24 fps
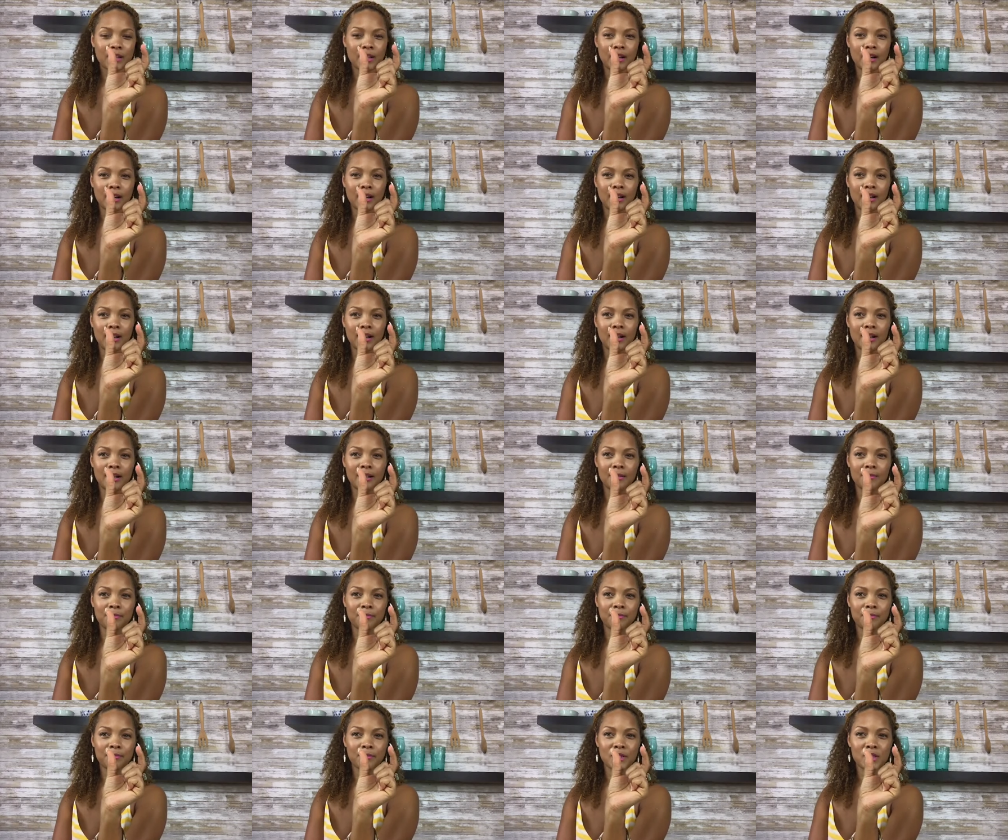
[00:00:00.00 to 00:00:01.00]
uh,
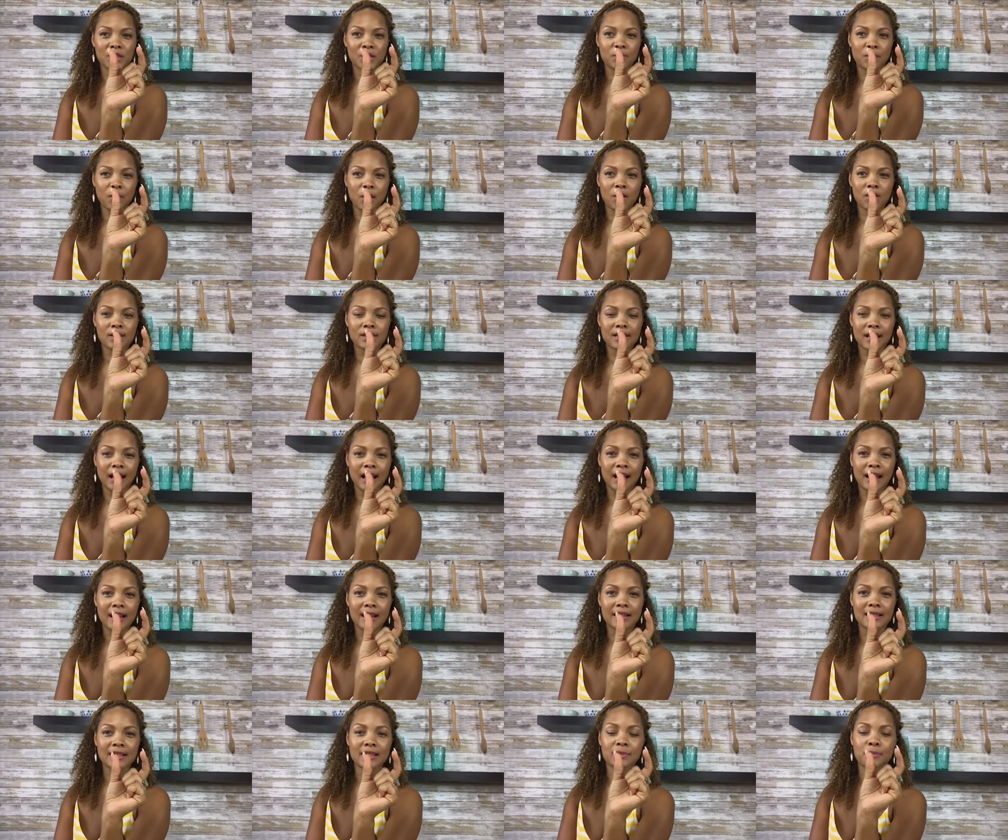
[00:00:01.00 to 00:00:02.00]
small
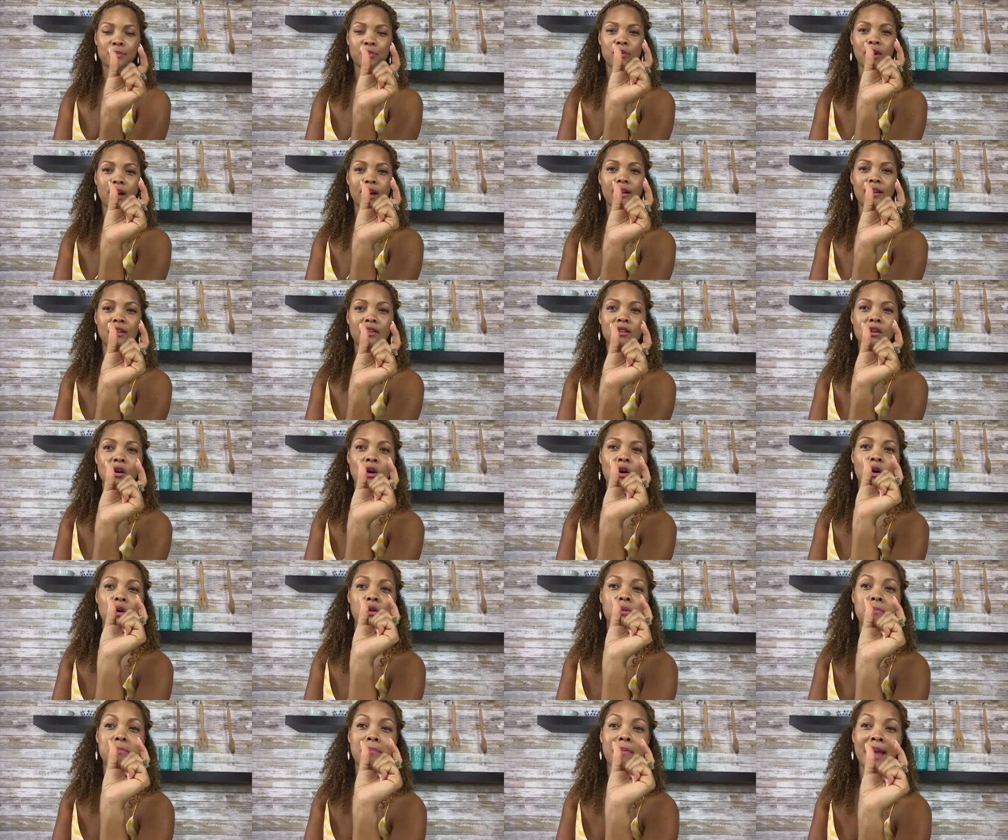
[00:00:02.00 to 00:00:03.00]
size product
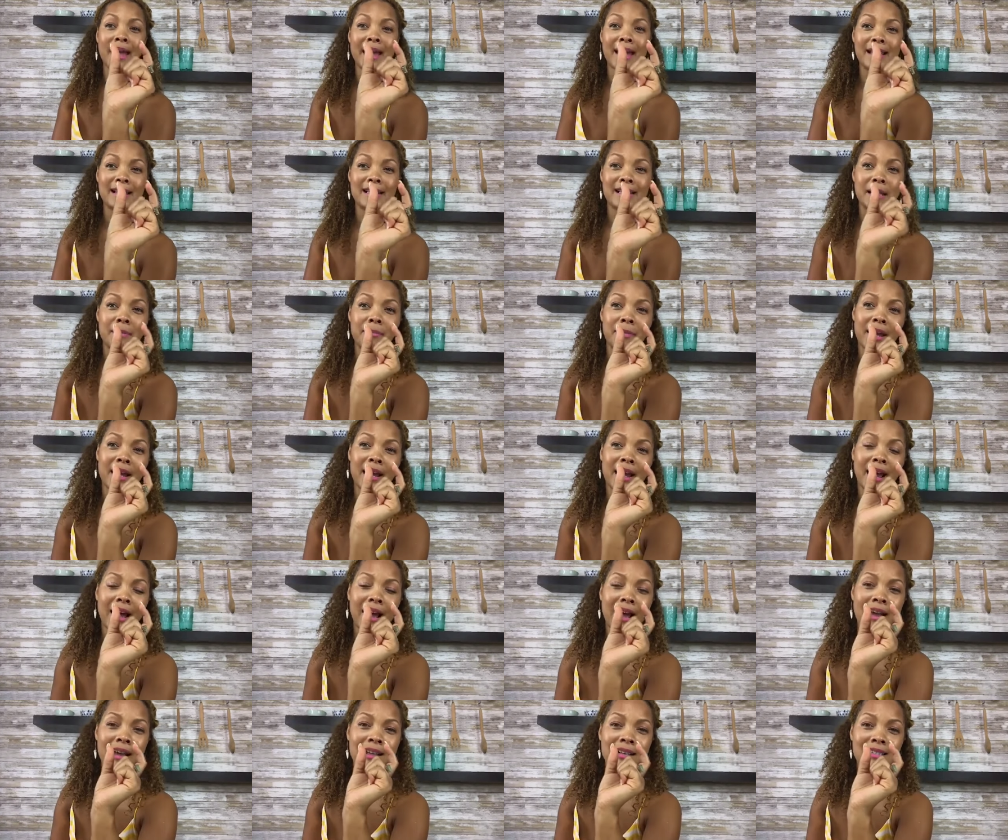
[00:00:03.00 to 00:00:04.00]
called maize,
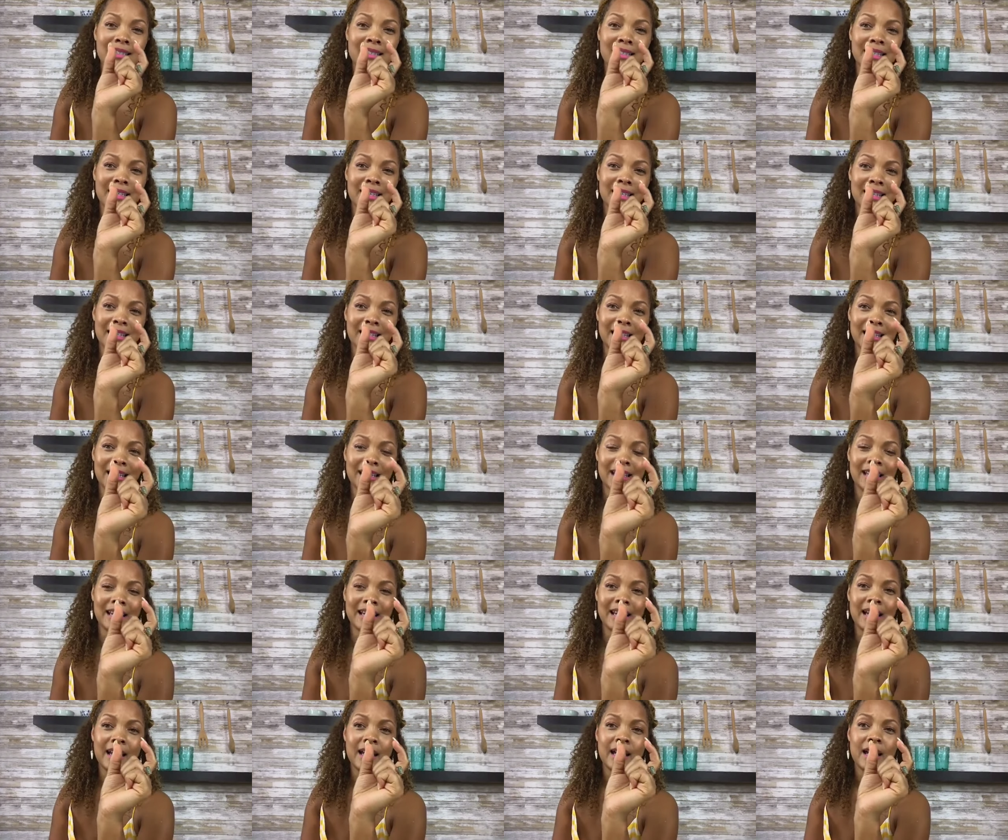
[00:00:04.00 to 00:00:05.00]

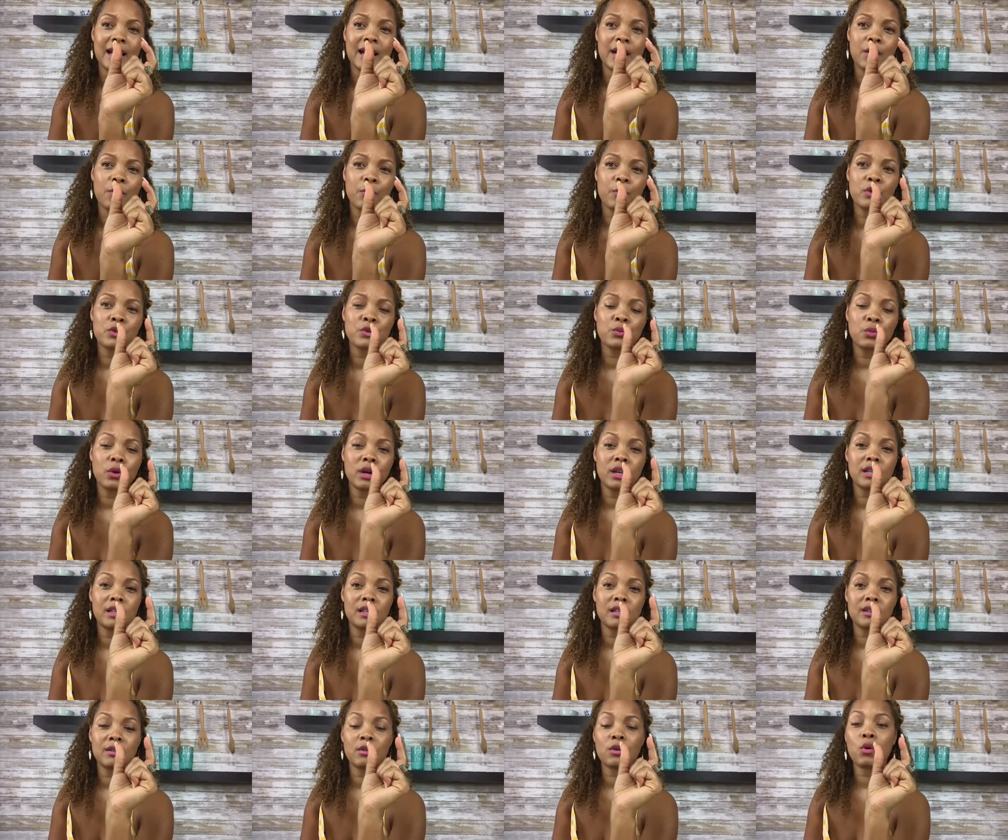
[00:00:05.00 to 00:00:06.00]
M-A-I-Z-E was
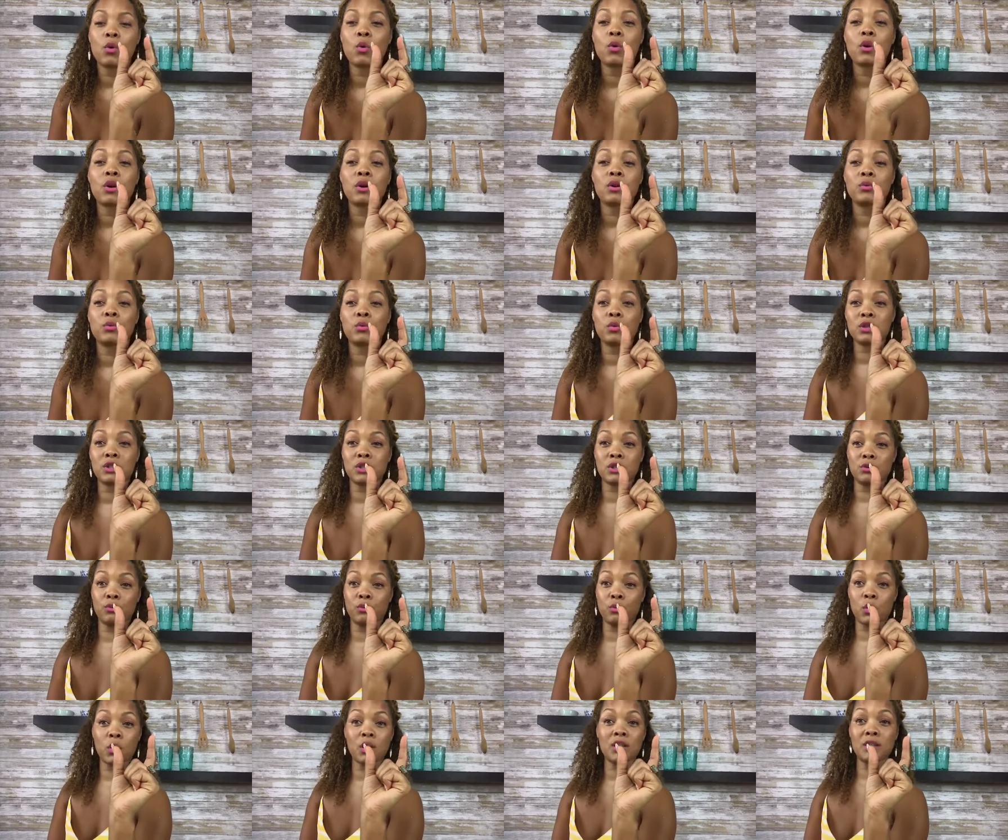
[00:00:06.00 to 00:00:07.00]
what corn was
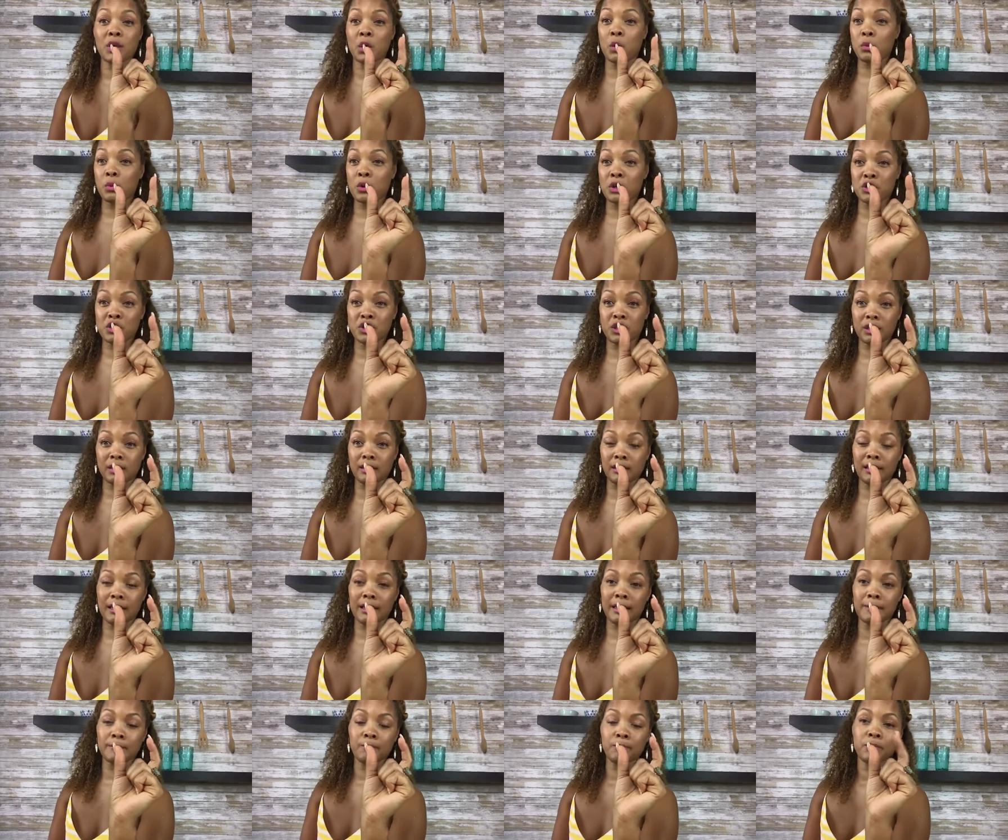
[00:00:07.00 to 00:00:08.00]
was originally